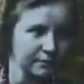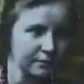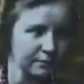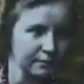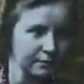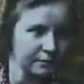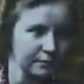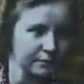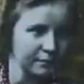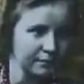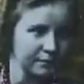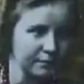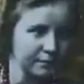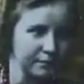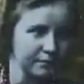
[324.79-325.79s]

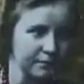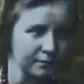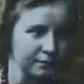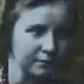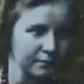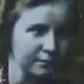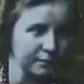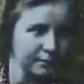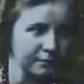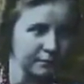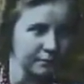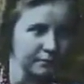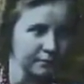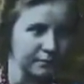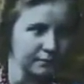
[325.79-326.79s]

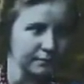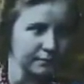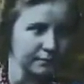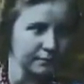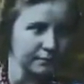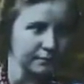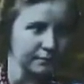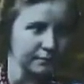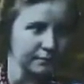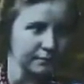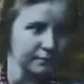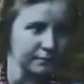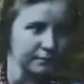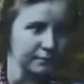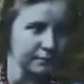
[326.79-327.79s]

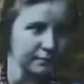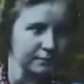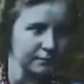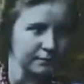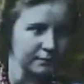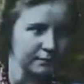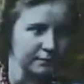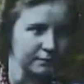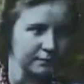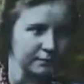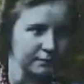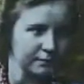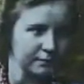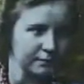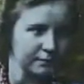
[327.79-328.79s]

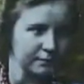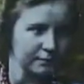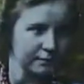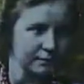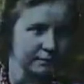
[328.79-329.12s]
(silence)